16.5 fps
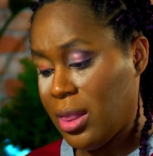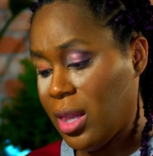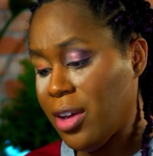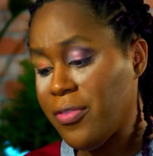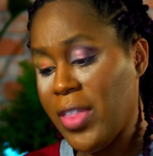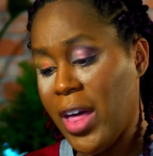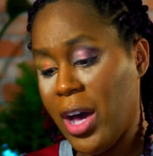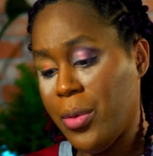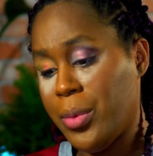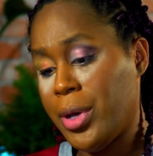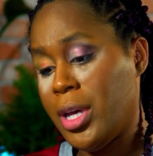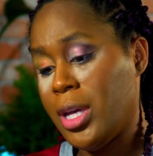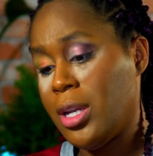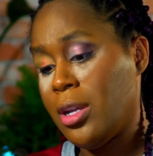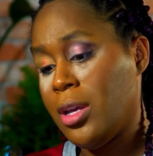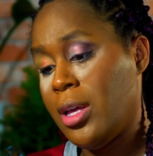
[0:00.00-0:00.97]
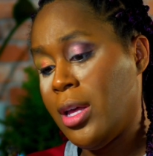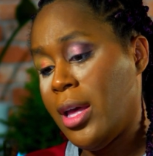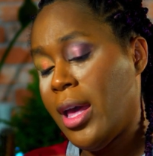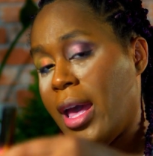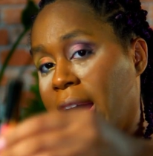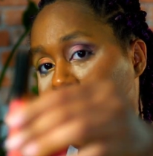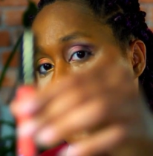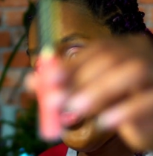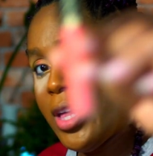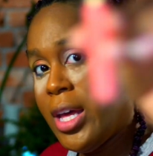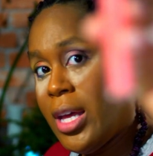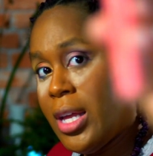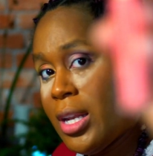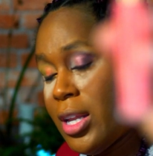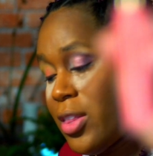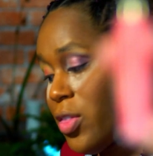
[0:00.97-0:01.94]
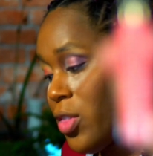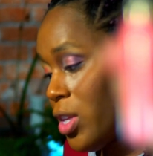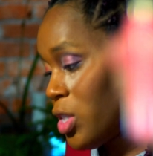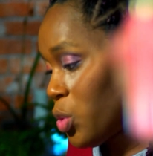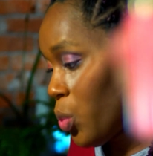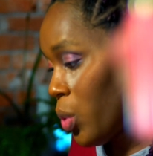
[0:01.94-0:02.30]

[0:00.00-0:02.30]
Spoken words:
love that one. And then this